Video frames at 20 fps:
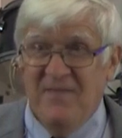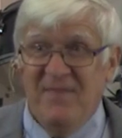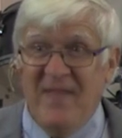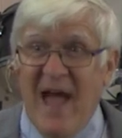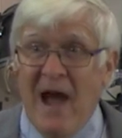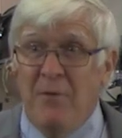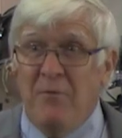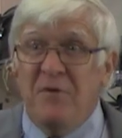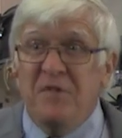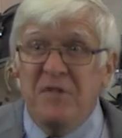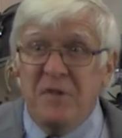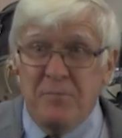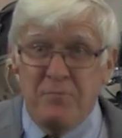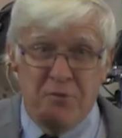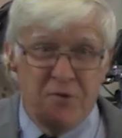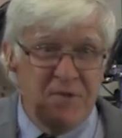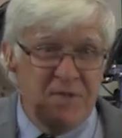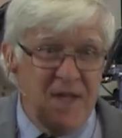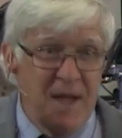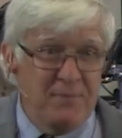That was the
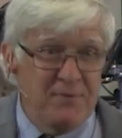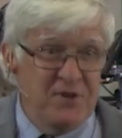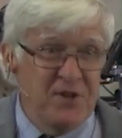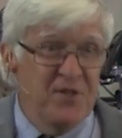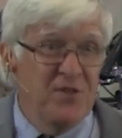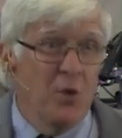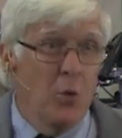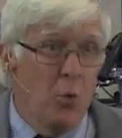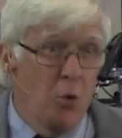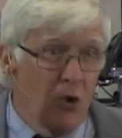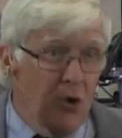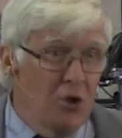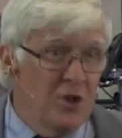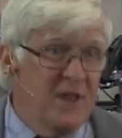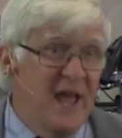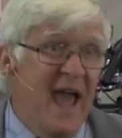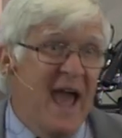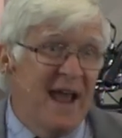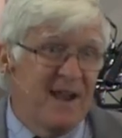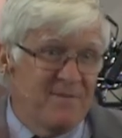perception the
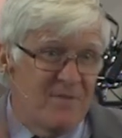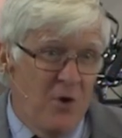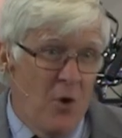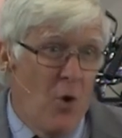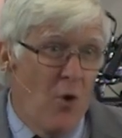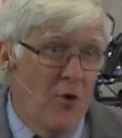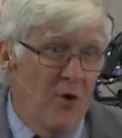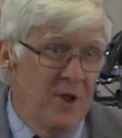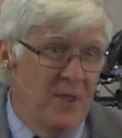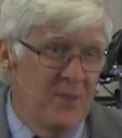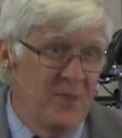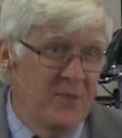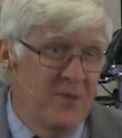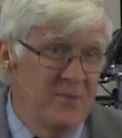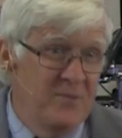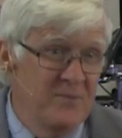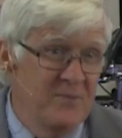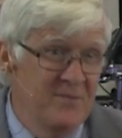world had of Corinth.